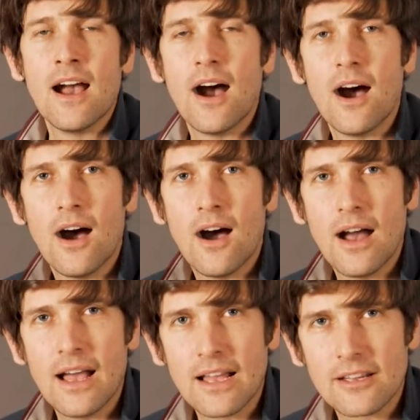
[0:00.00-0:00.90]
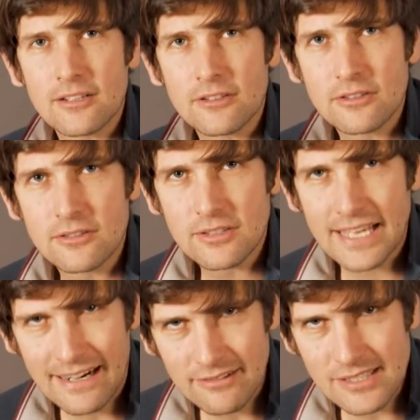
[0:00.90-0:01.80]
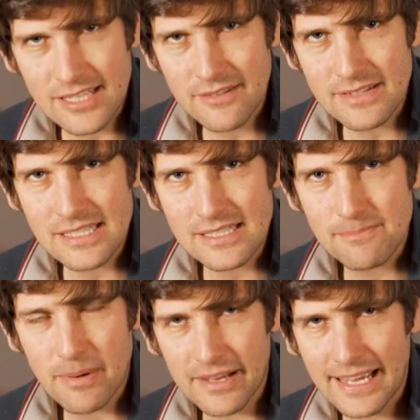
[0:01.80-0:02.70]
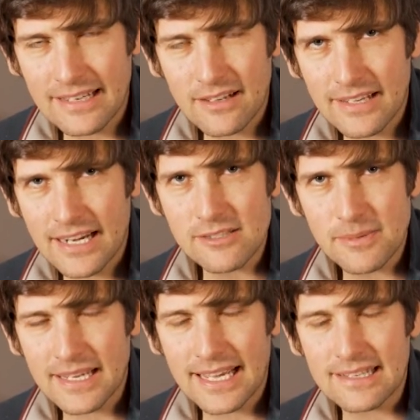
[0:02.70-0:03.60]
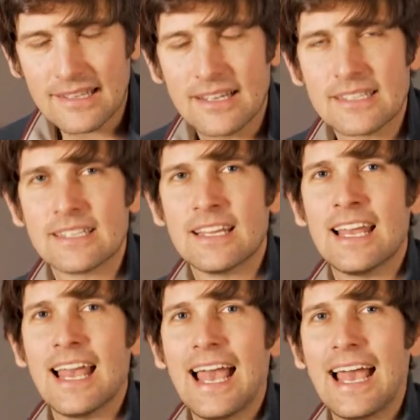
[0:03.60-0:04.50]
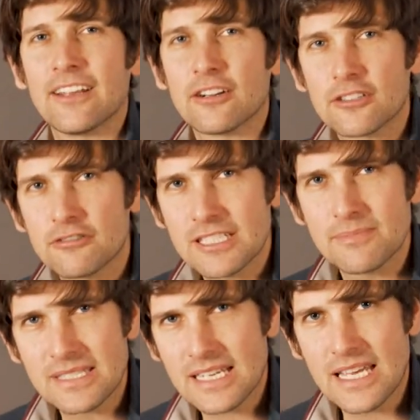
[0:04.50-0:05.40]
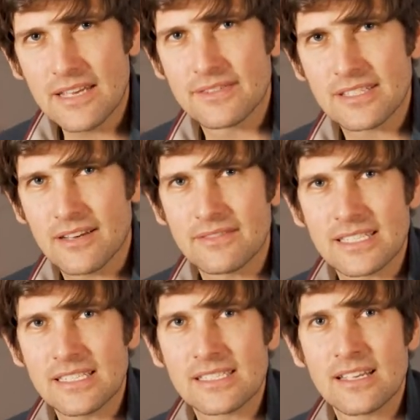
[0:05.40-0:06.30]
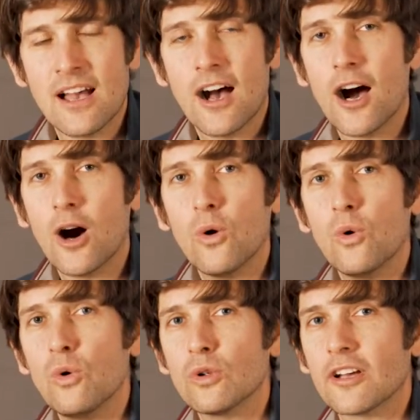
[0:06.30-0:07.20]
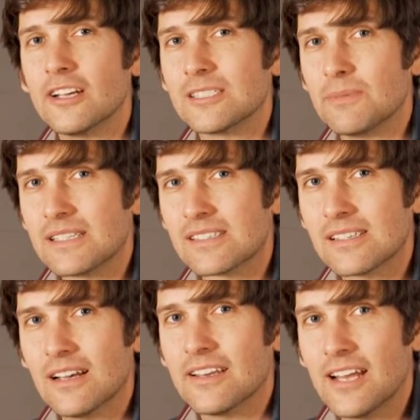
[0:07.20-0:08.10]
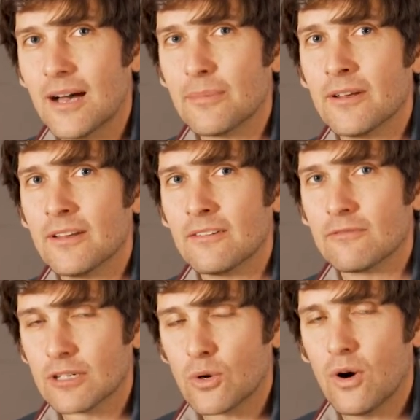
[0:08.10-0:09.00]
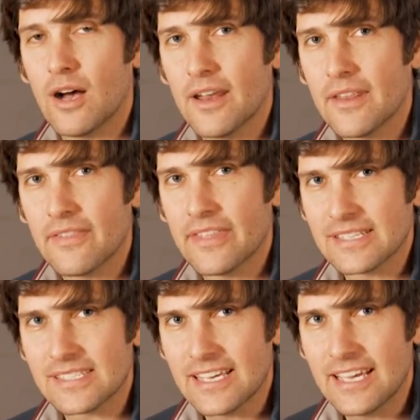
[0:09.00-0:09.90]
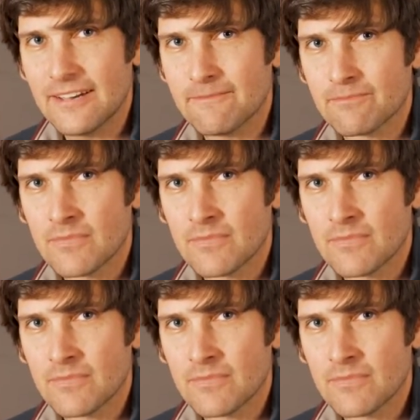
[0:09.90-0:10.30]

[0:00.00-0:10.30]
Our carol services by candlelight, carols by candlelight, and our Christmas Eve services are all going to be sign up required this year.